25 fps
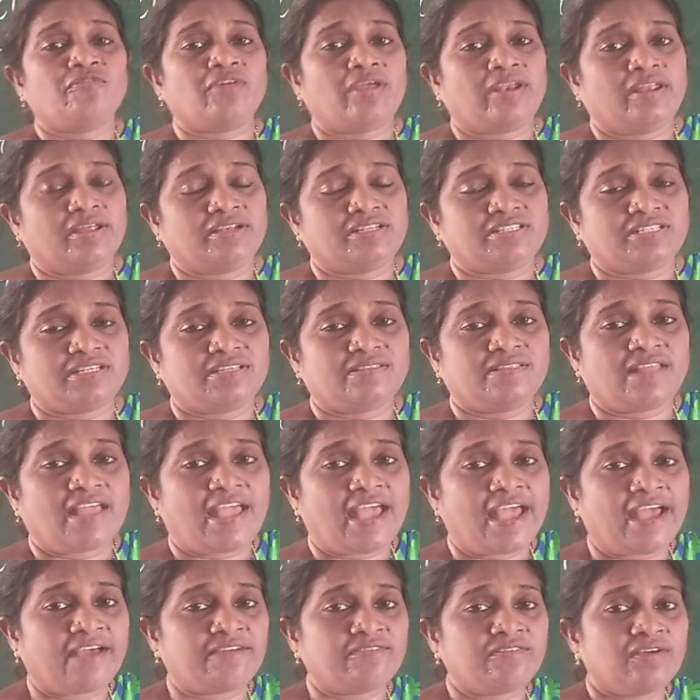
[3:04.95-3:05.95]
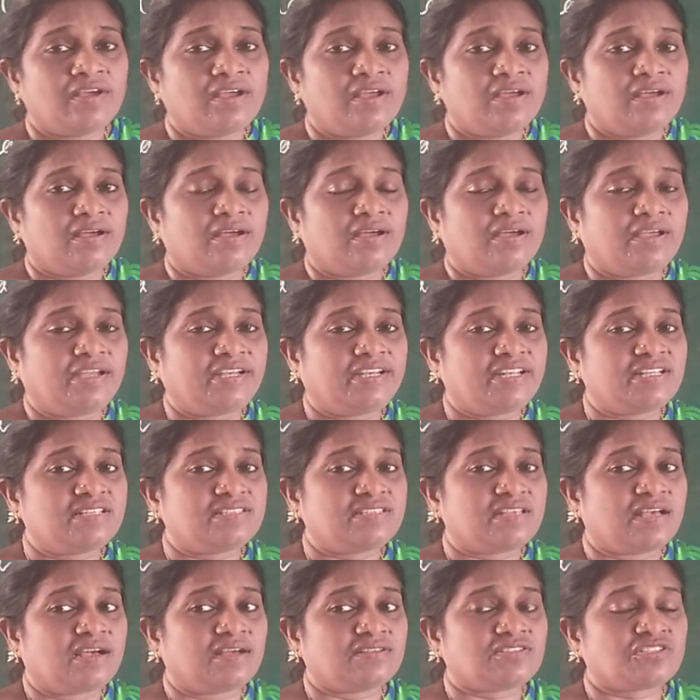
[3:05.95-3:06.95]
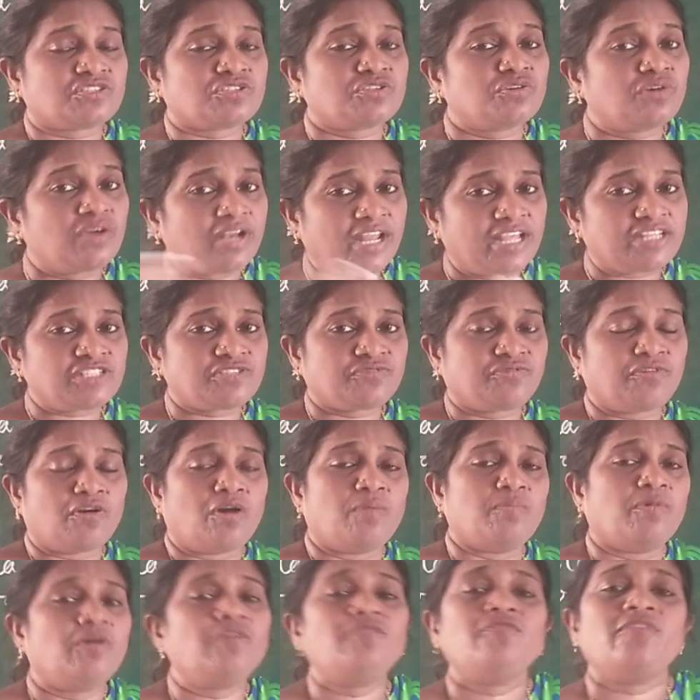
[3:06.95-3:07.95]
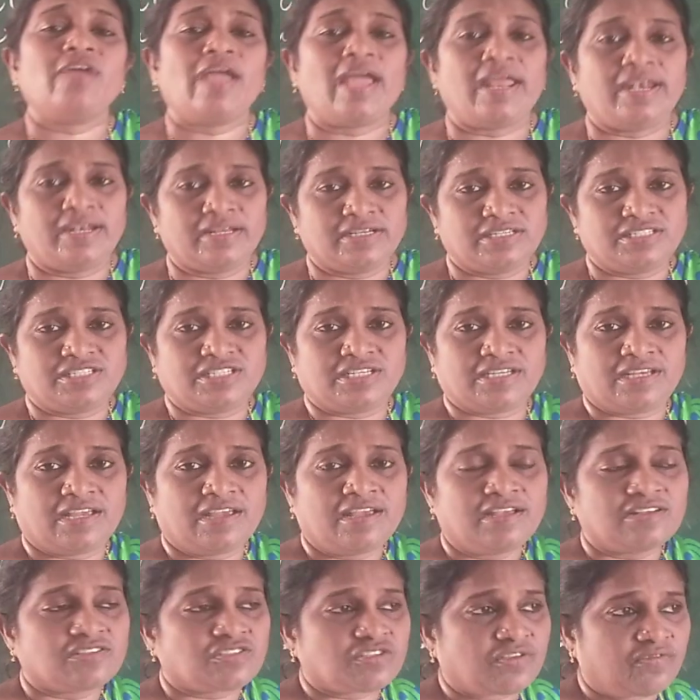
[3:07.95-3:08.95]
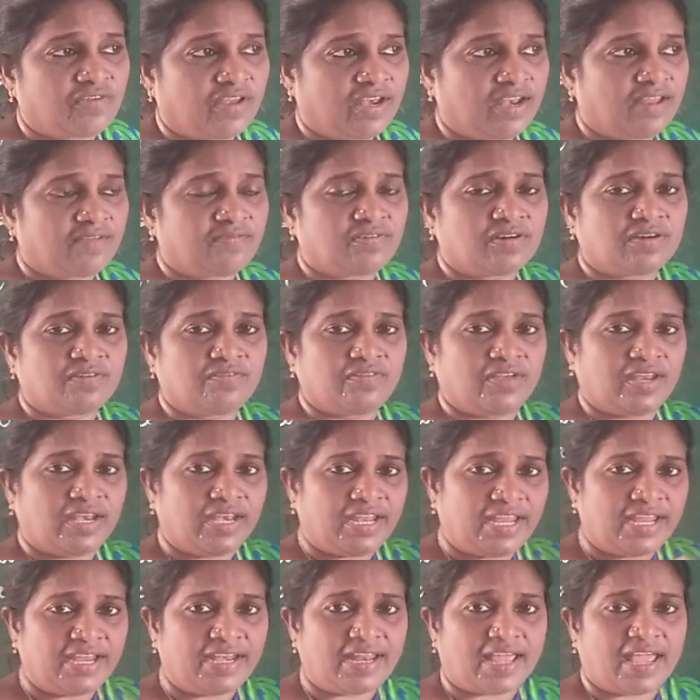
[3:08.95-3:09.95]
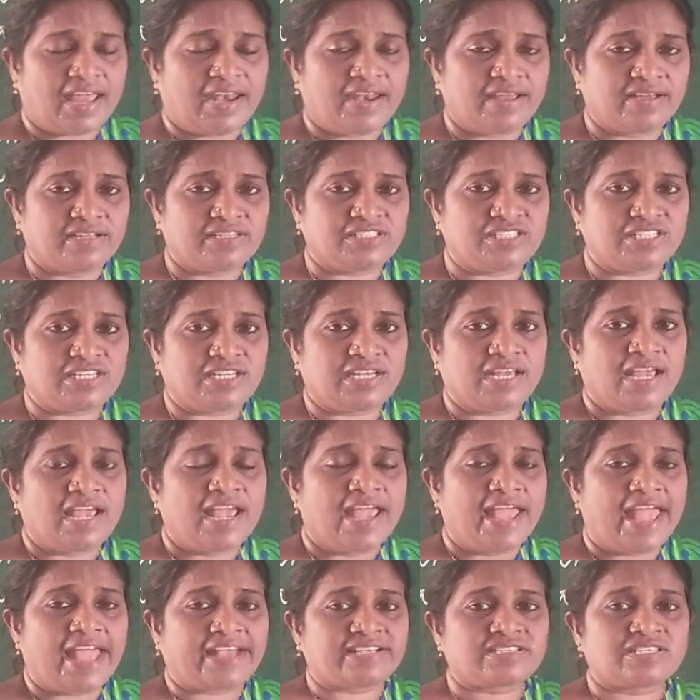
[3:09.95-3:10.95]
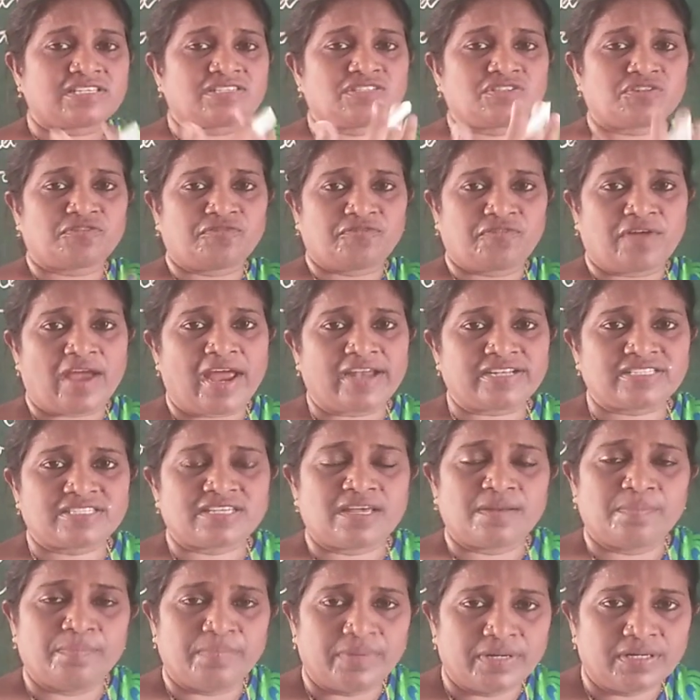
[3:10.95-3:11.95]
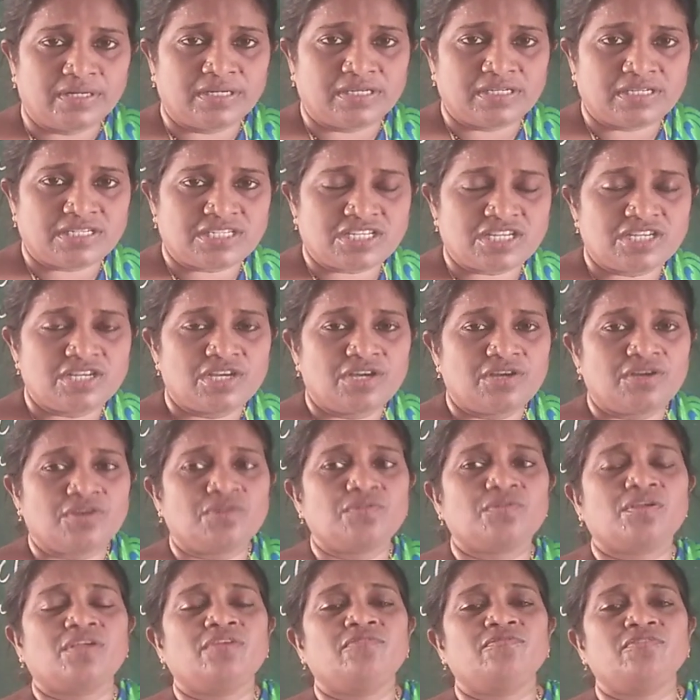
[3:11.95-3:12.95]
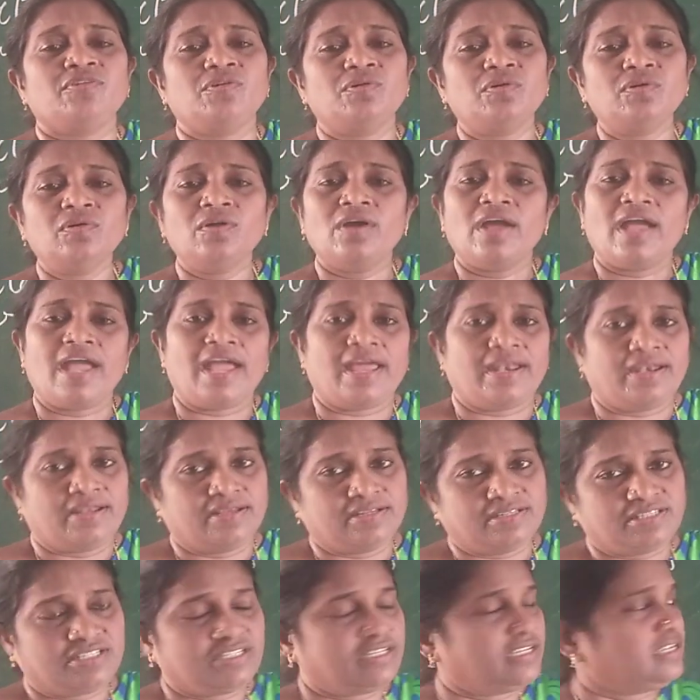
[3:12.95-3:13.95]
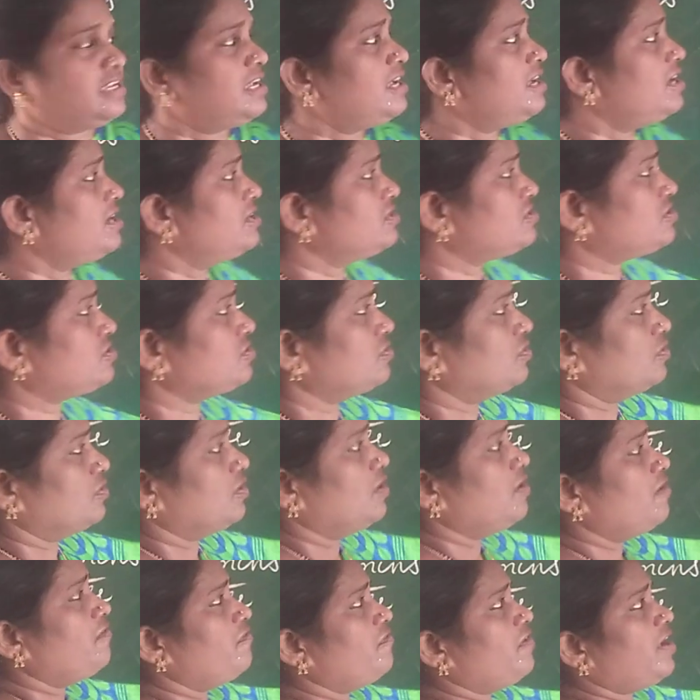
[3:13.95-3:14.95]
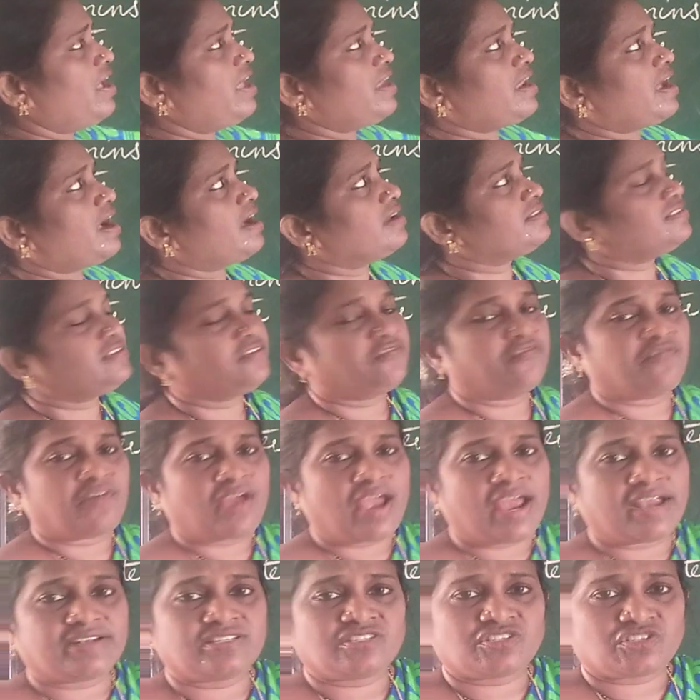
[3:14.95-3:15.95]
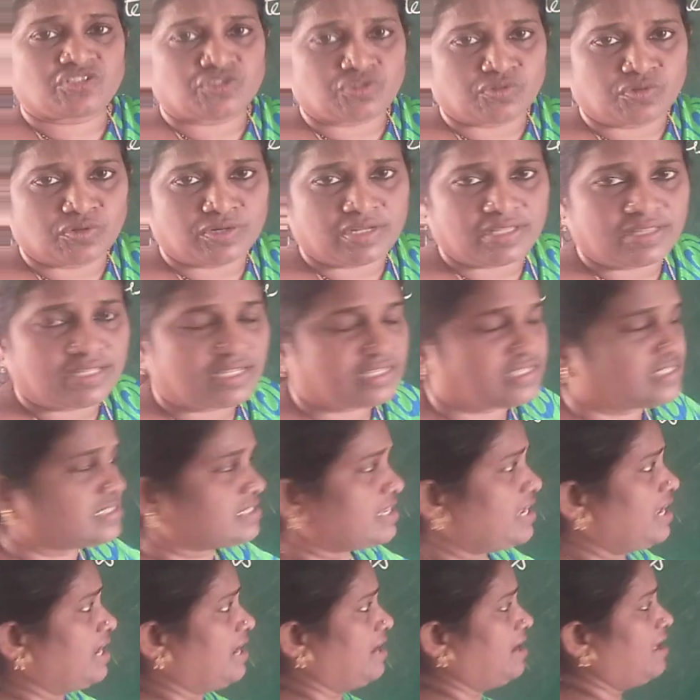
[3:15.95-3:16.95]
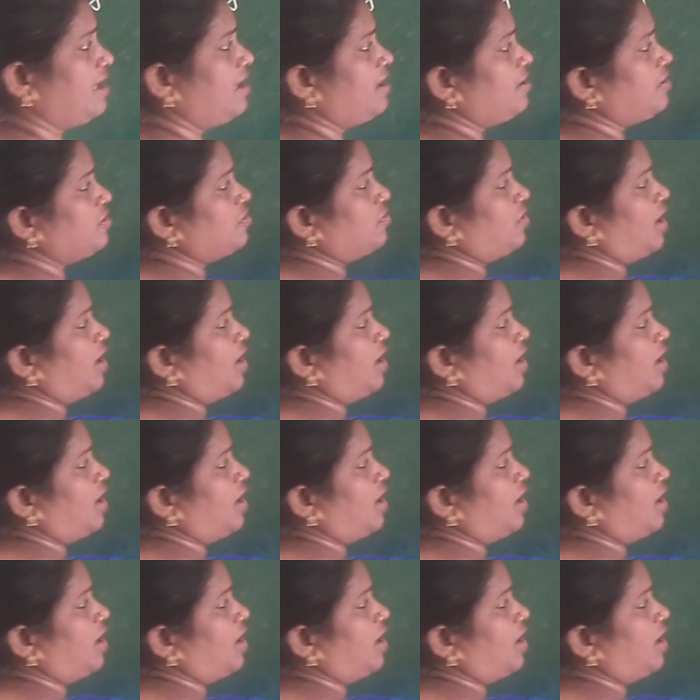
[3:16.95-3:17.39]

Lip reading: energy. They have, it is a storage form of energy. So whenever we need energy, excess of fats are burnt to give you energy. So where are the fats stored in the skin? You